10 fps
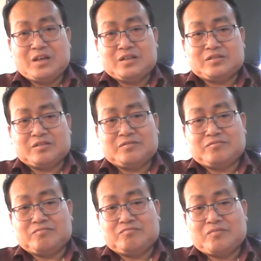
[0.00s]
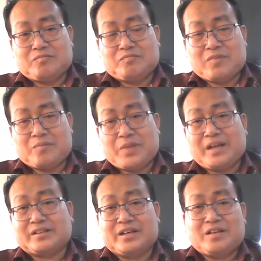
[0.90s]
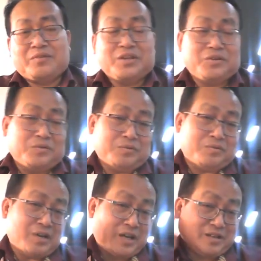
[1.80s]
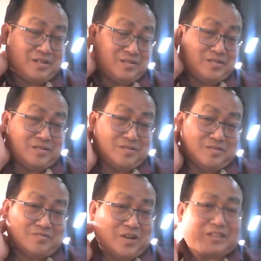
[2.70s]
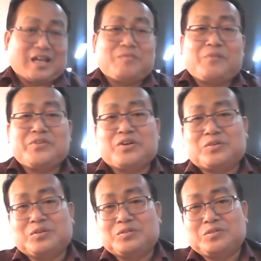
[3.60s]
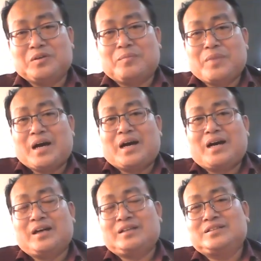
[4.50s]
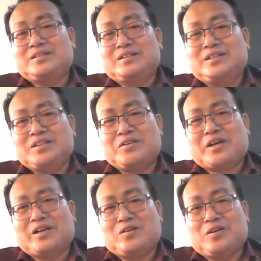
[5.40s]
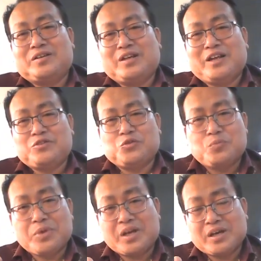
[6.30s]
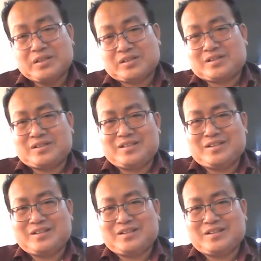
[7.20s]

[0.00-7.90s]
so basically, when you like, for example, when you go to a bar, you can order like two beers.